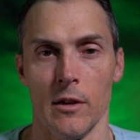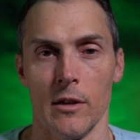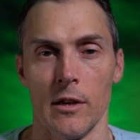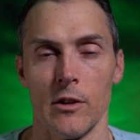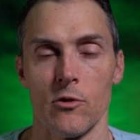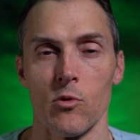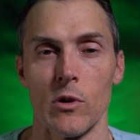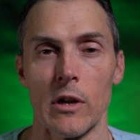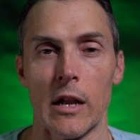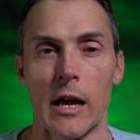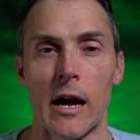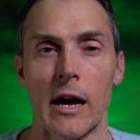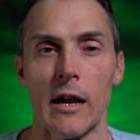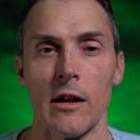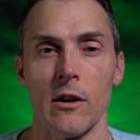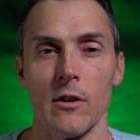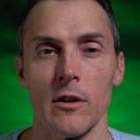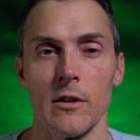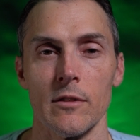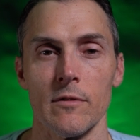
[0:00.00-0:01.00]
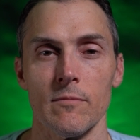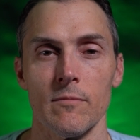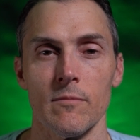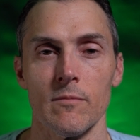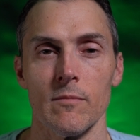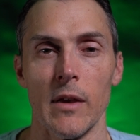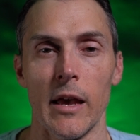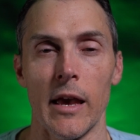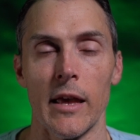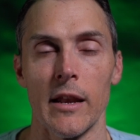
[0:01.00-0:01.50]
is rely on
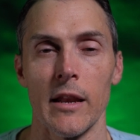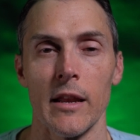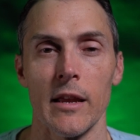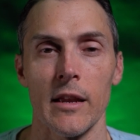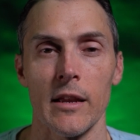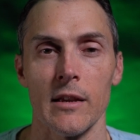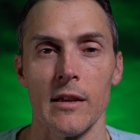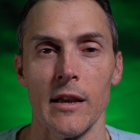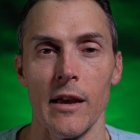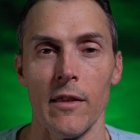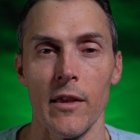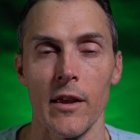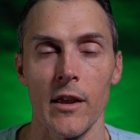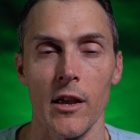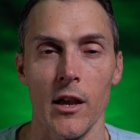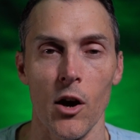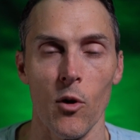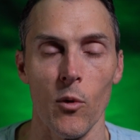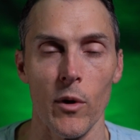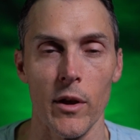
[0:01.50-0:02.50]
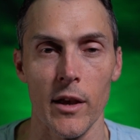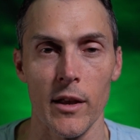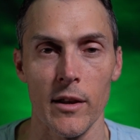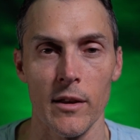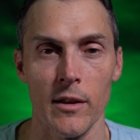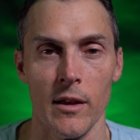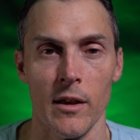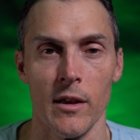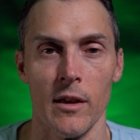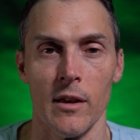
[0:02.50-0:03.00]
editing and then go
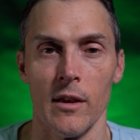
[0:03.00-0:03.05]
in